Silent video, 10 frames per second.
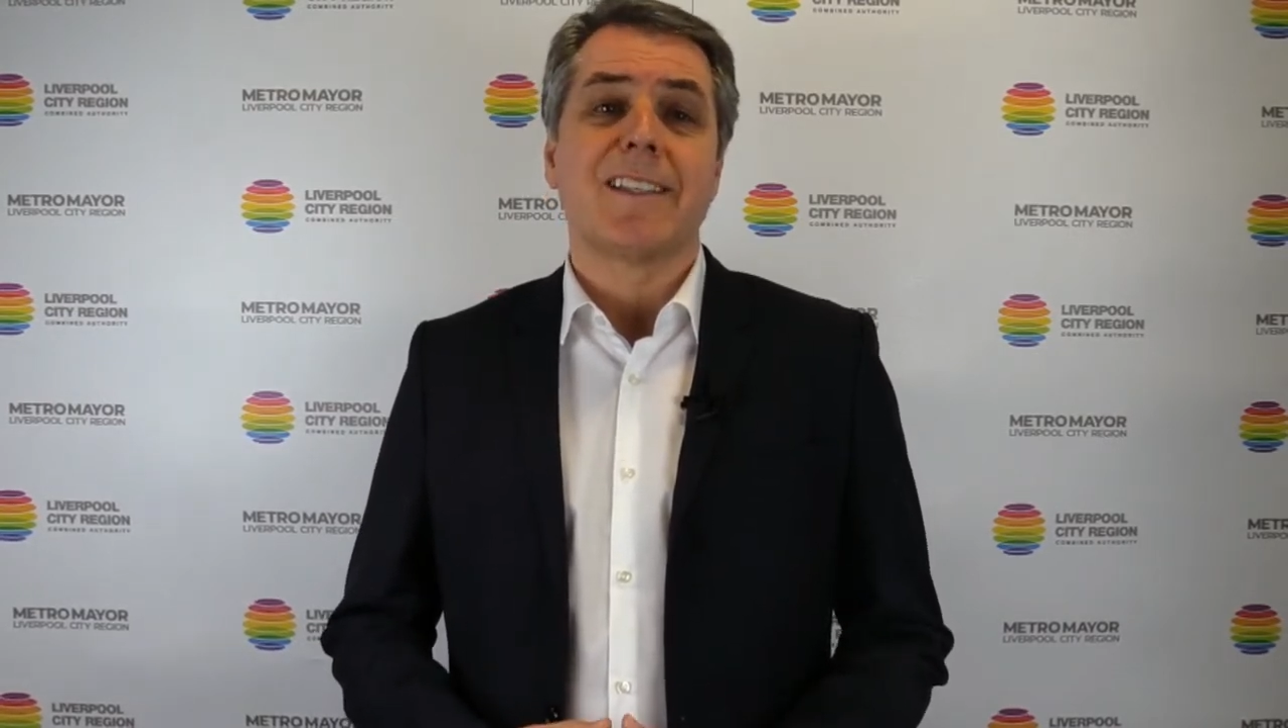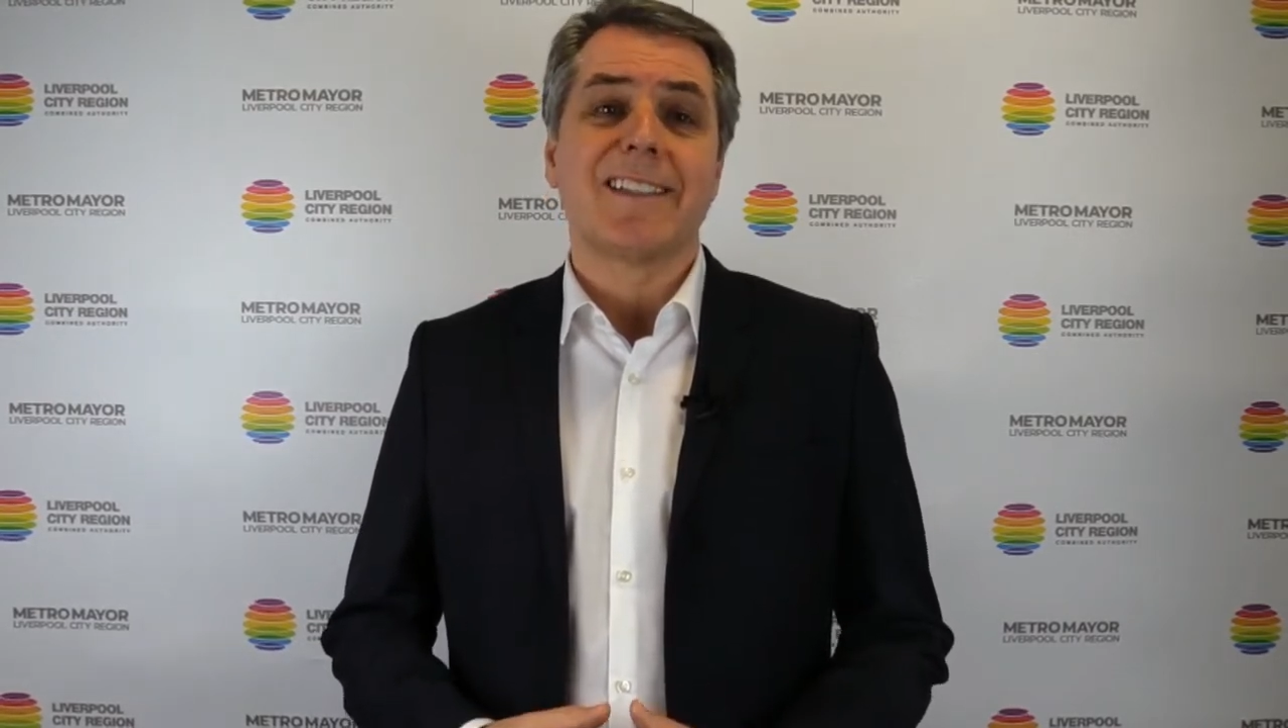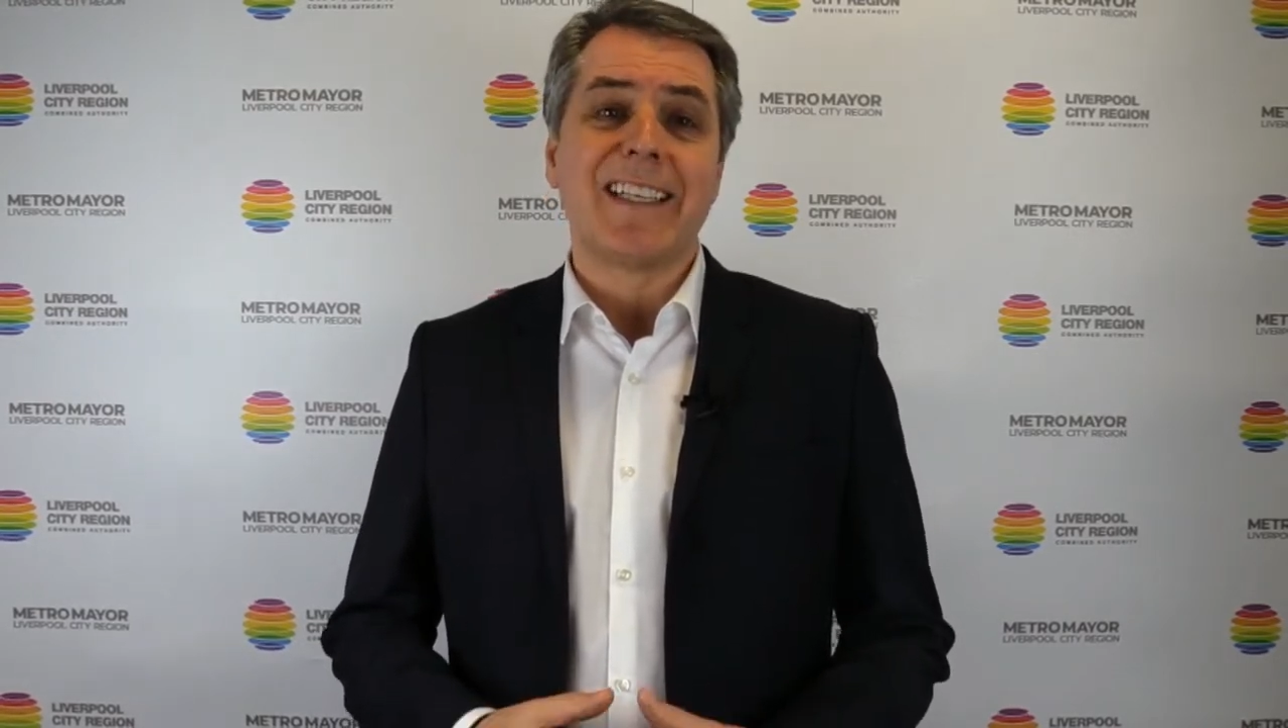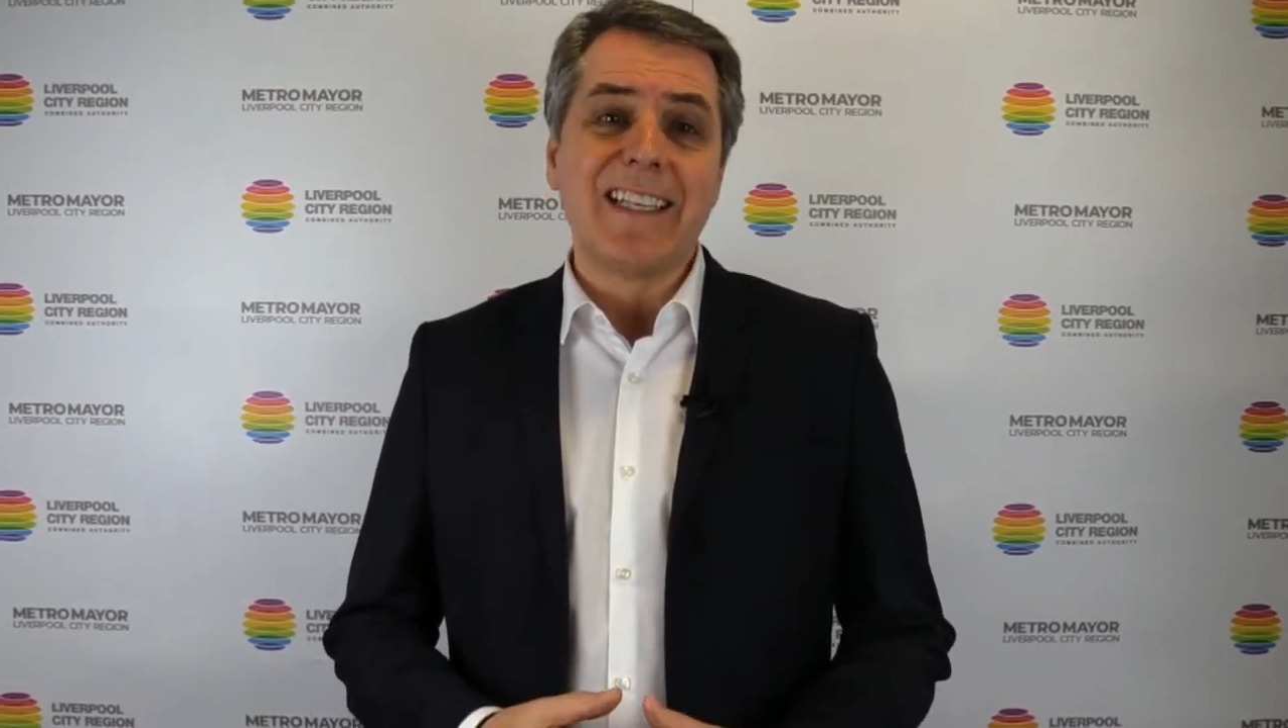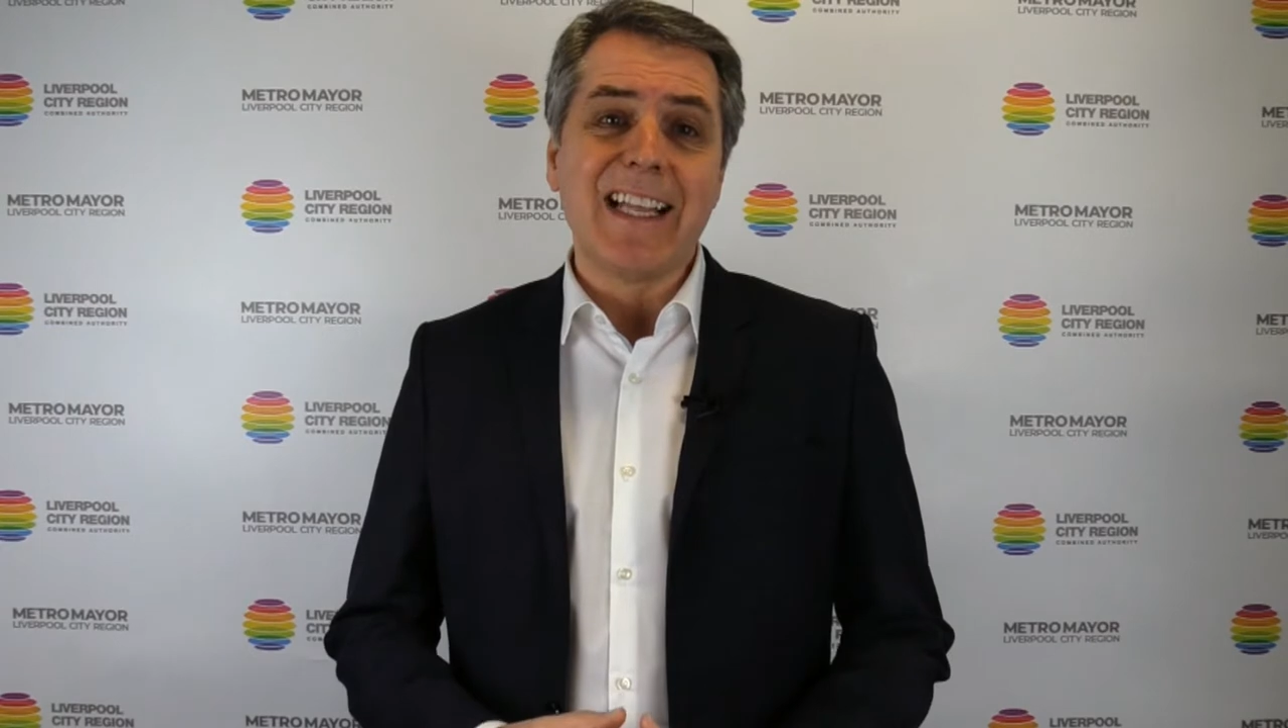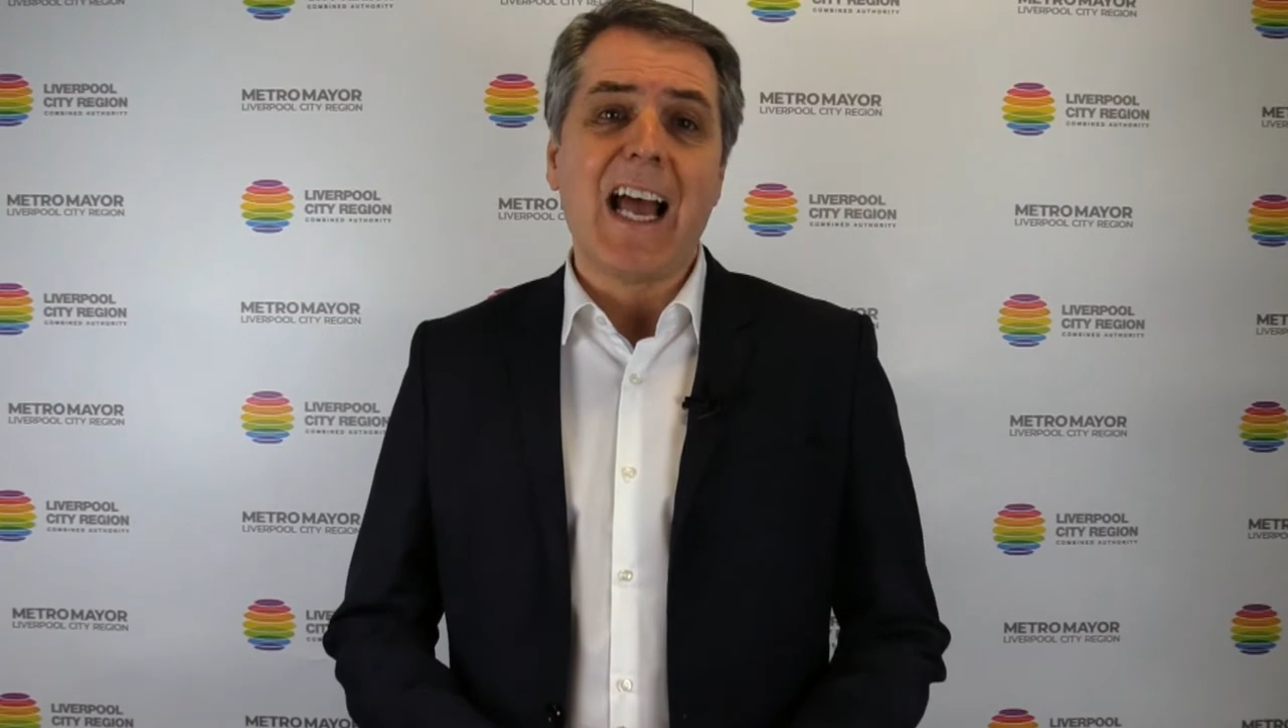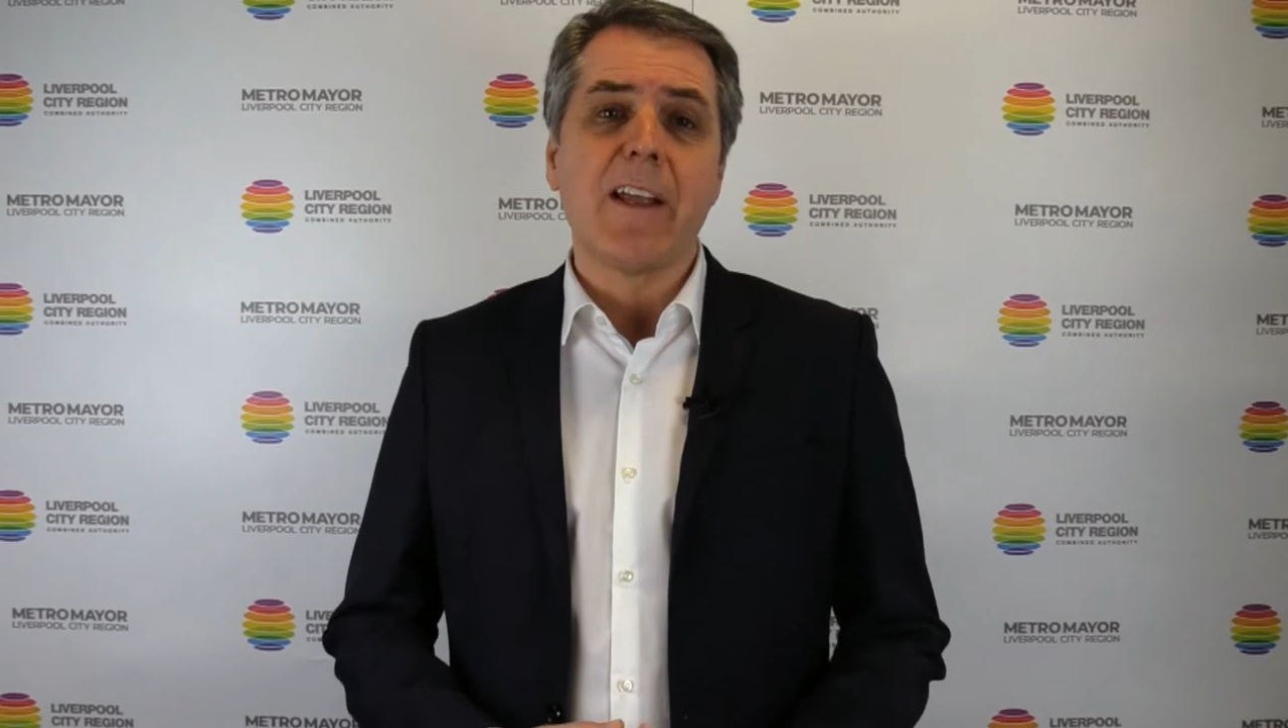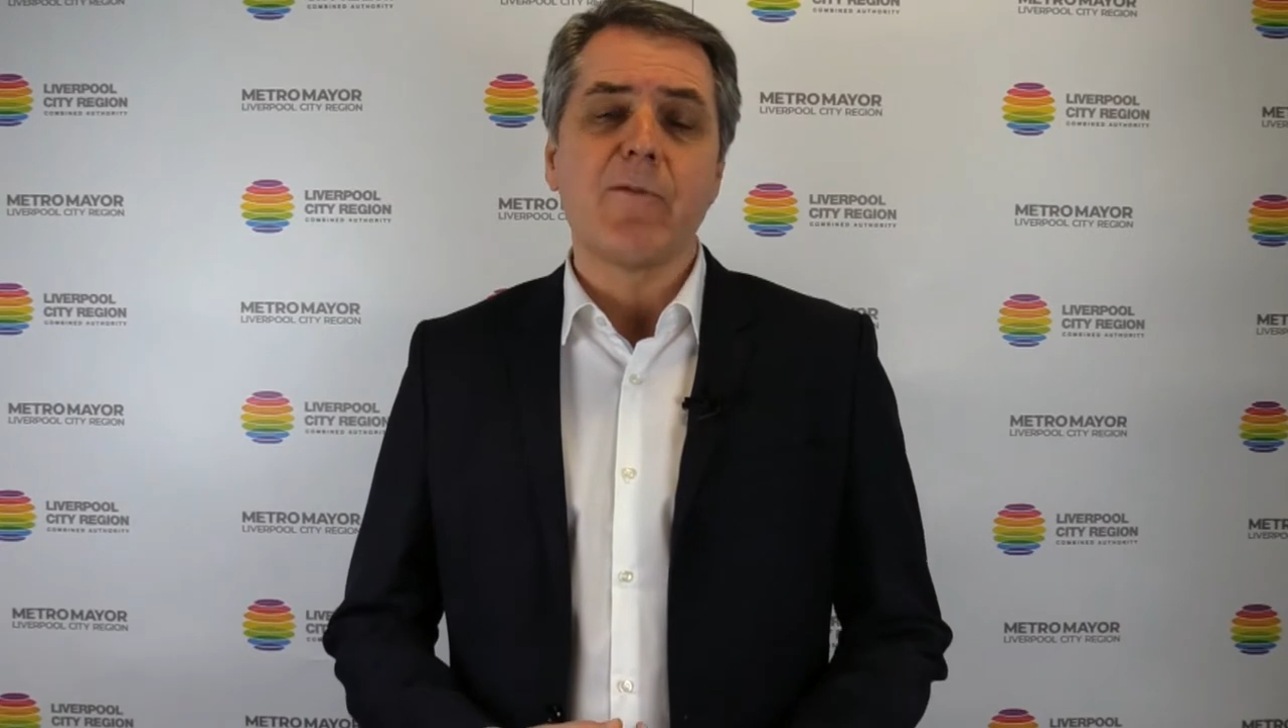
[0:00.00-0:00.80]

to deny